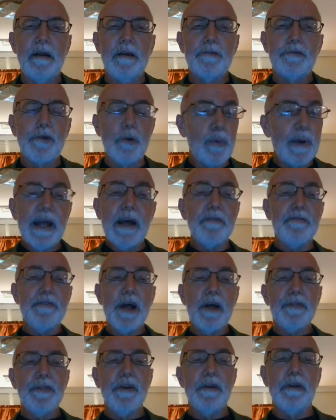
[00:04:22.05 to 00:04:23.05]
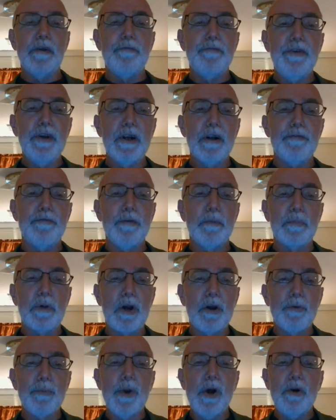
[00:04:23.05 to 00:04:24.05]
So we have nothing to fear from
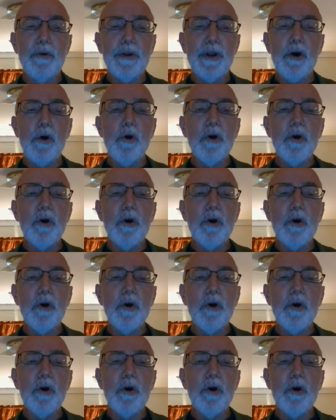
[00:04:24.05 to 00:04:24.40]
corona